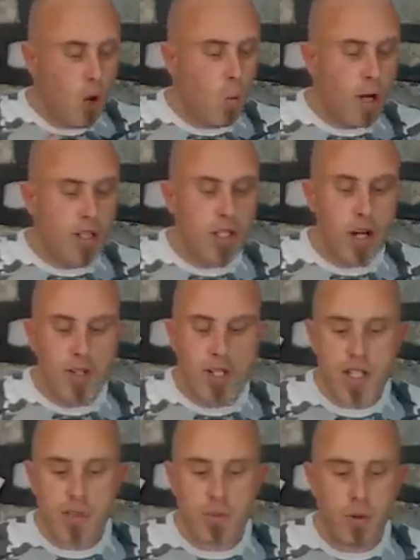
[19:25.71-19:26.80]
One
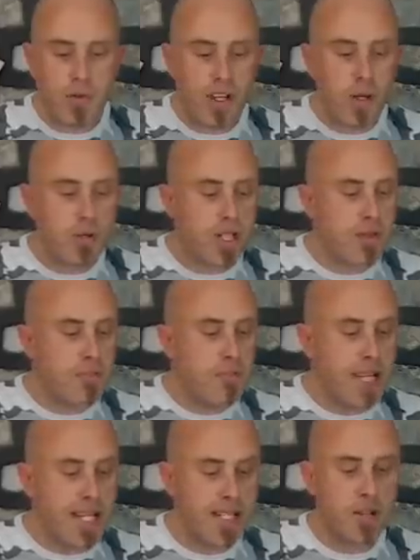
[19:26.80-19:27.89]
noticeable thing which is
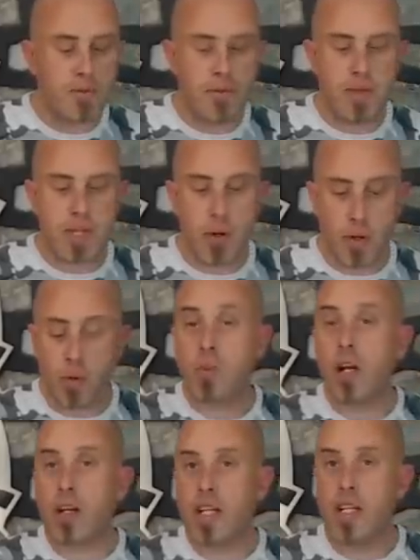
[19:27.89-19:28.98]
missing from this model, and
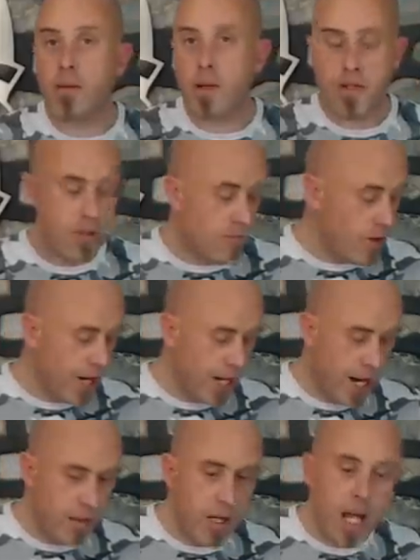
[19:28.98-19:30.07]
we're looking at the bottom right
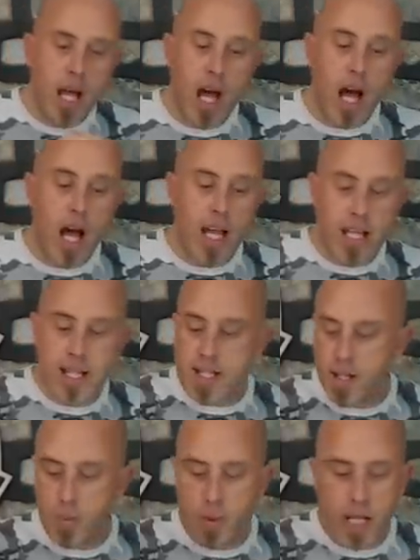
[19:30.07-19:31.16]
now, is
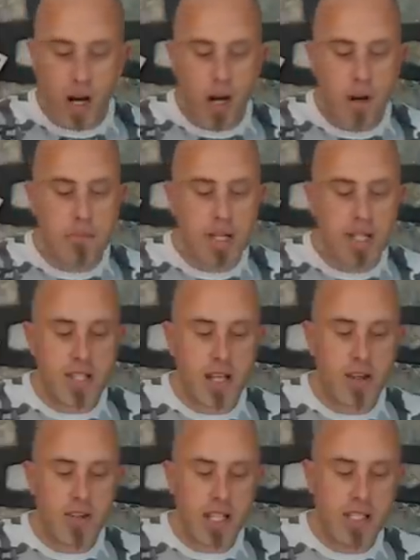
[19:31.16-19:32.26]
that we are
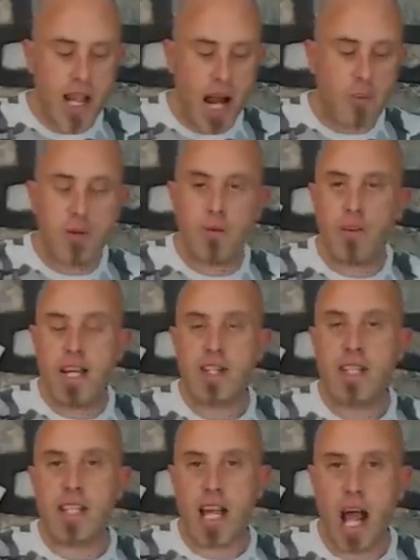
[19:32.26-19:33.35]
missing the downward
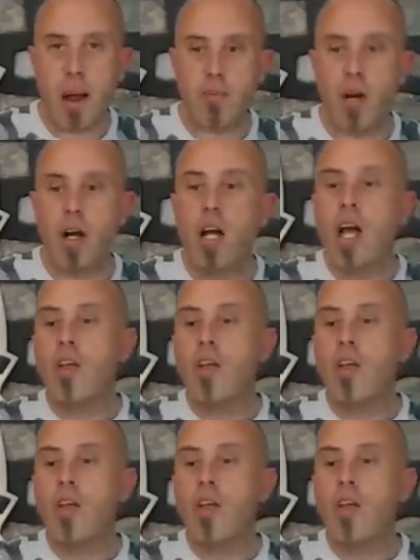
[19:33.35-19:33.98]
facing camera.